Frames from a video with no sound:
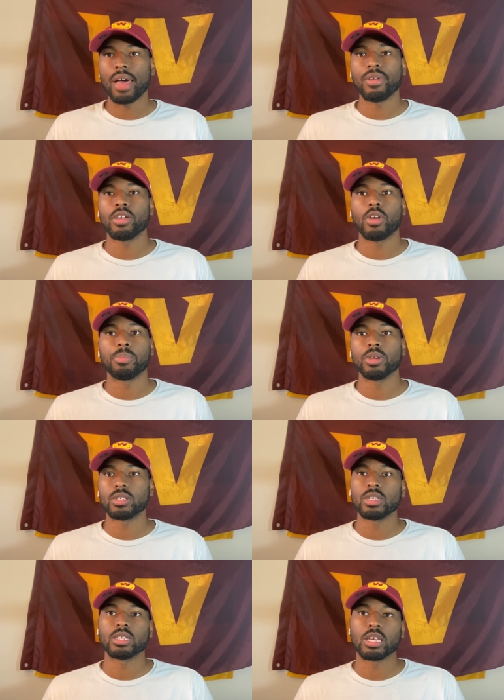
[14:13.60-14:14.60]
a great
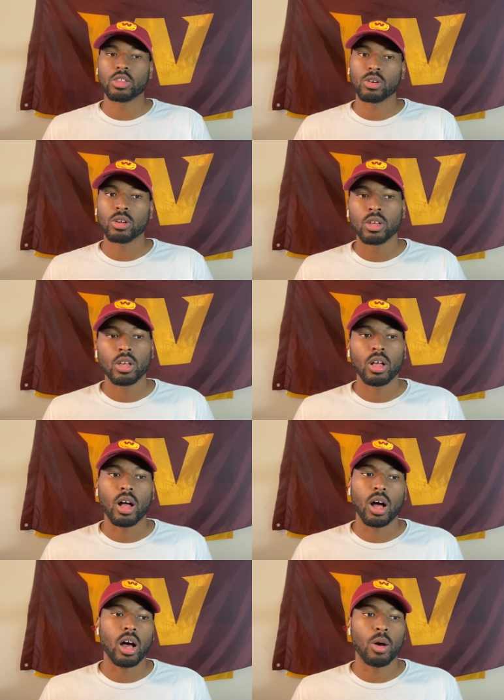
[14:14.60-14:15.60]
preseason either,
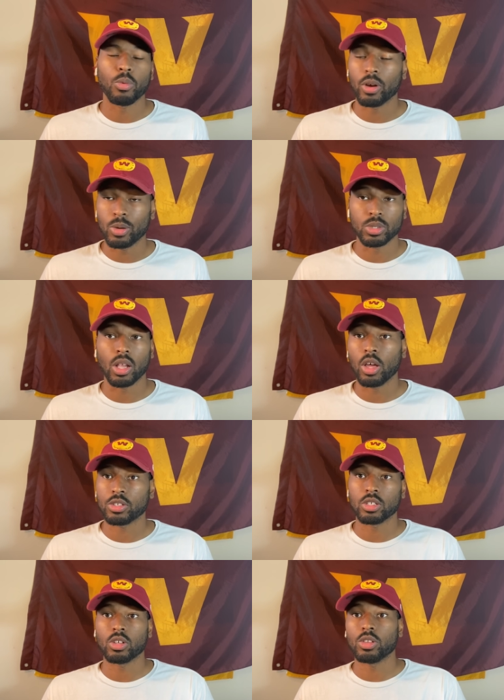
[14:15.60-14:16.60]
where he was lost
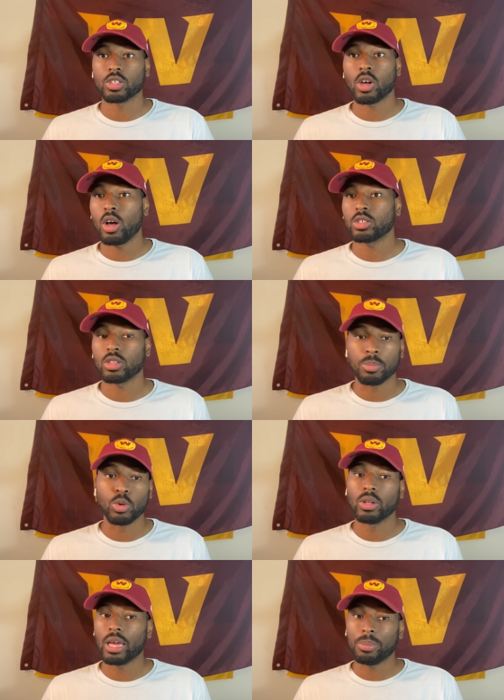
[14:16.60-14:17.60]
on the sauce, on the
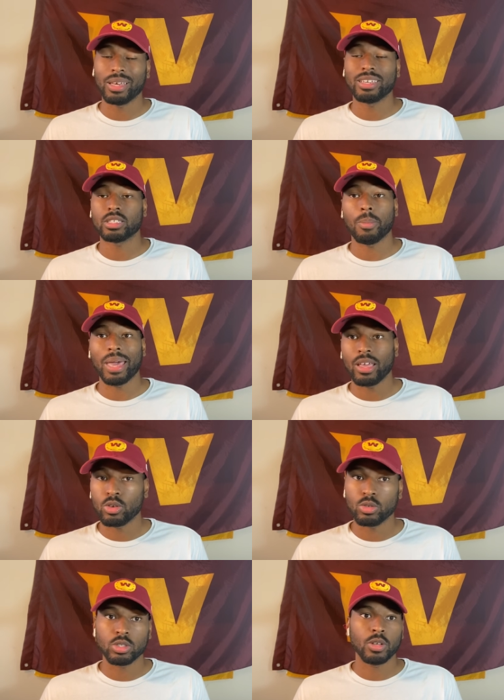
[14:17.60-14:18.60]
bootleg play against the
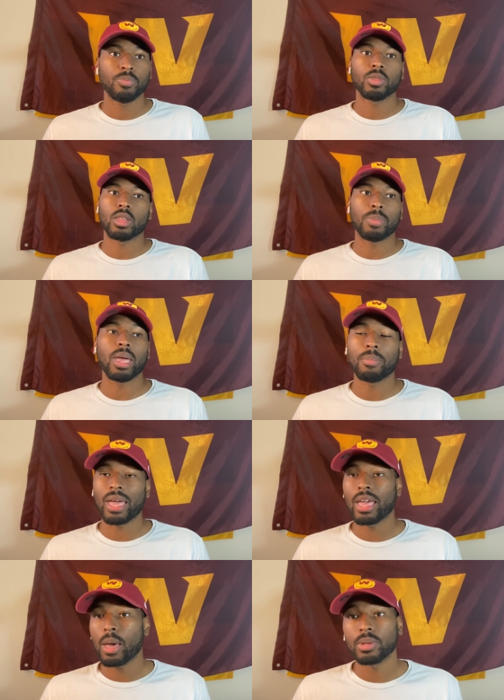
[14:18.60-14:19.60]
Bengals, the bang-bang
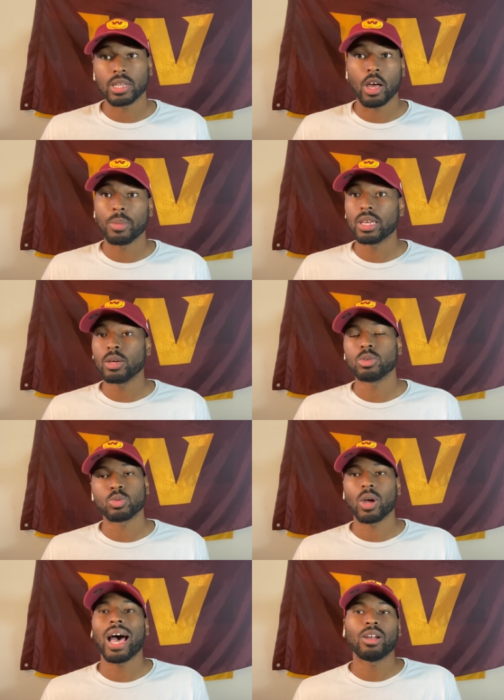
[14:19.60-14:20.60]
helmet-to-helmet hit, which
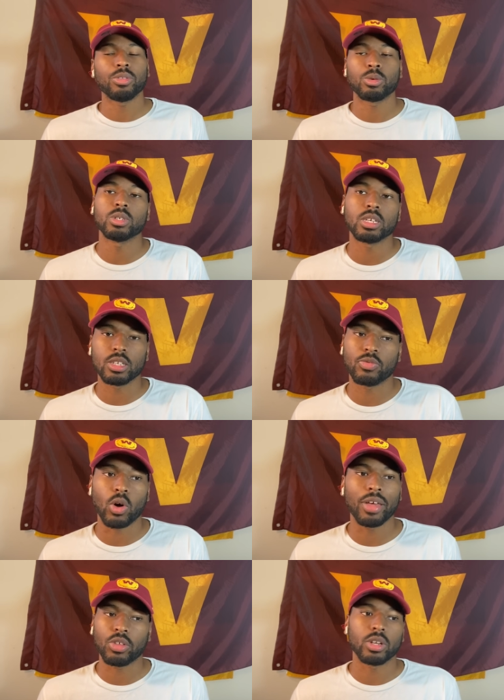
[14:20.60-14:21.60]
I don't think was his fault.
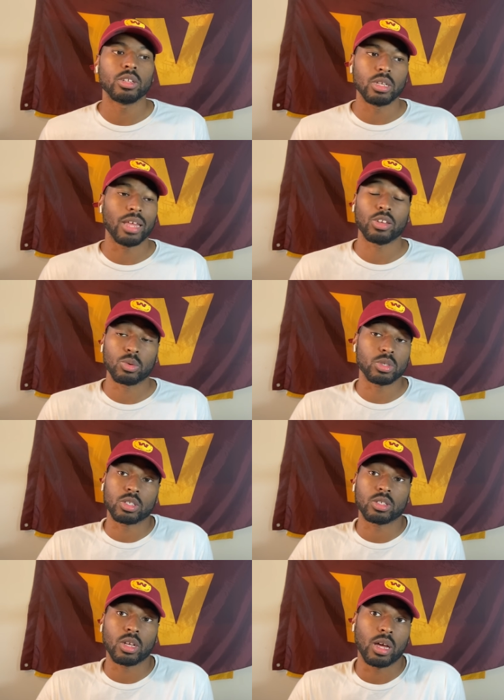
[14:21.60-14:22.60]
I thought
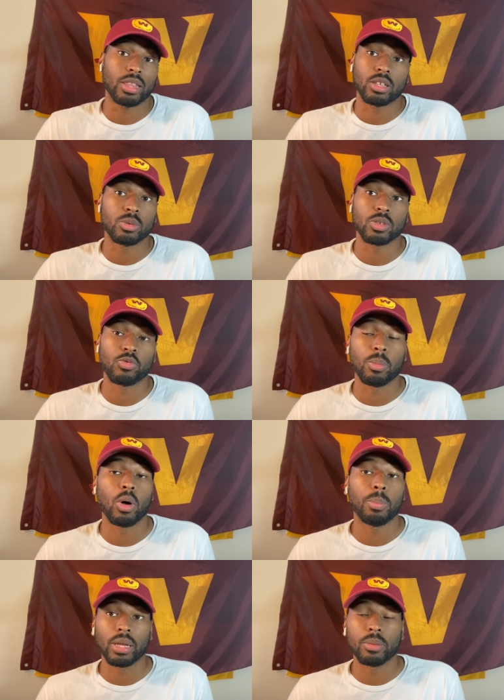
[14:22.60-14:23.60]
that was a football
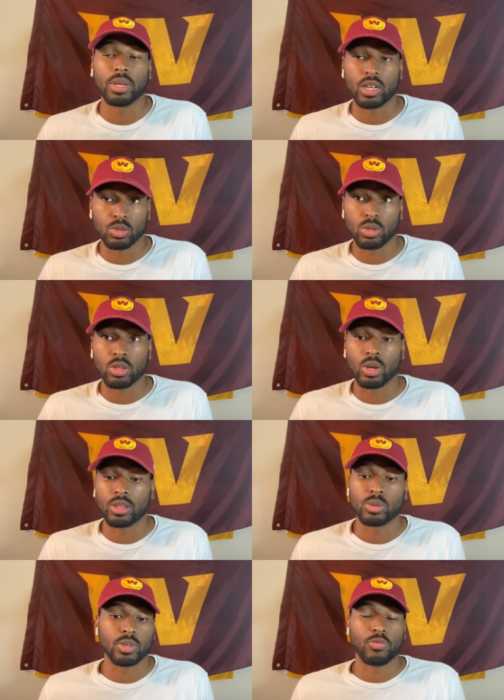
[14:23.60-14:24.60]
play, to be honest with you. I thought
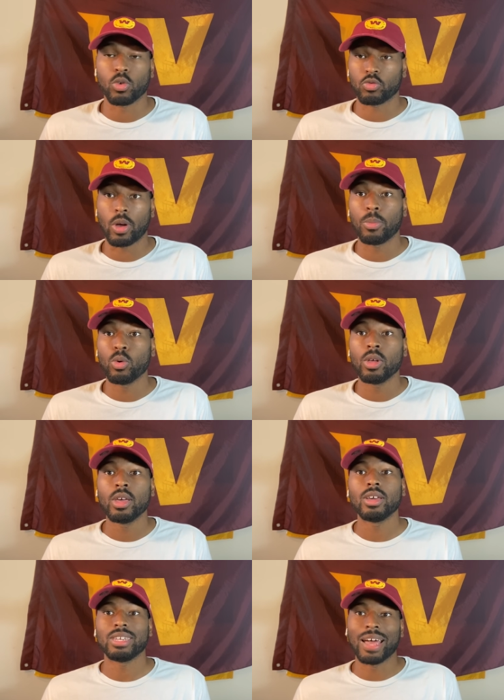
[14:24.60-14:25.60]
it was a forced fumble.
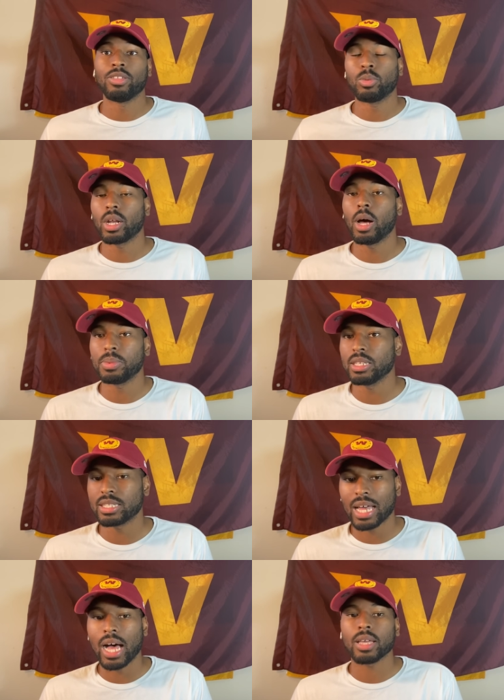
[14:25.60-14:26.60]
Definitely would have helped his
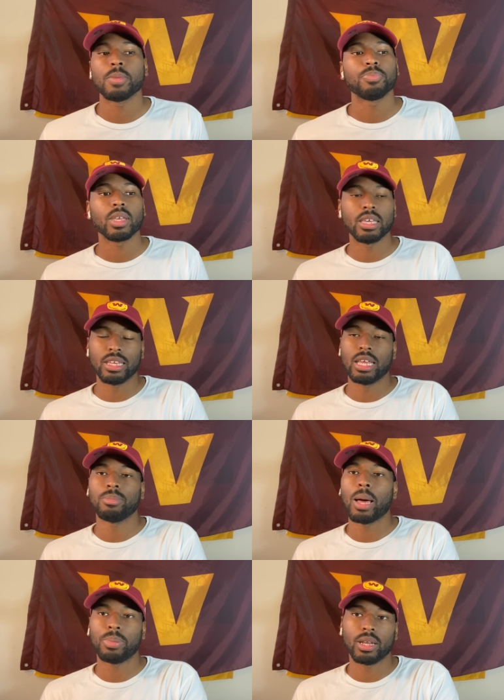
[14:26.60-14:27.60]
stock. And then him
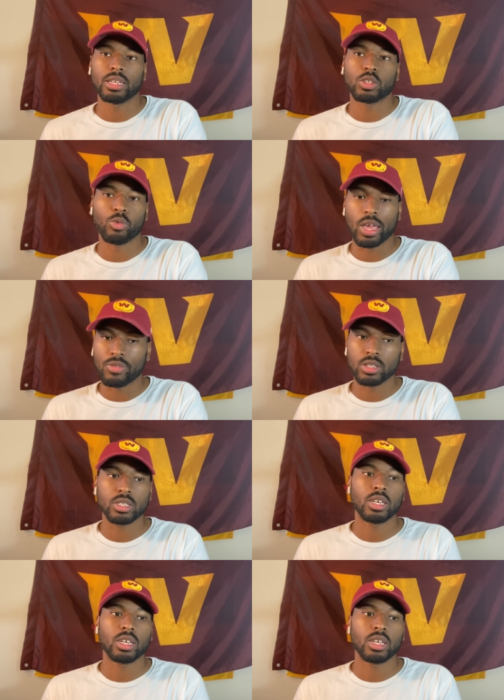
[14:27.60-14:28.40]
not playing against the Ravens,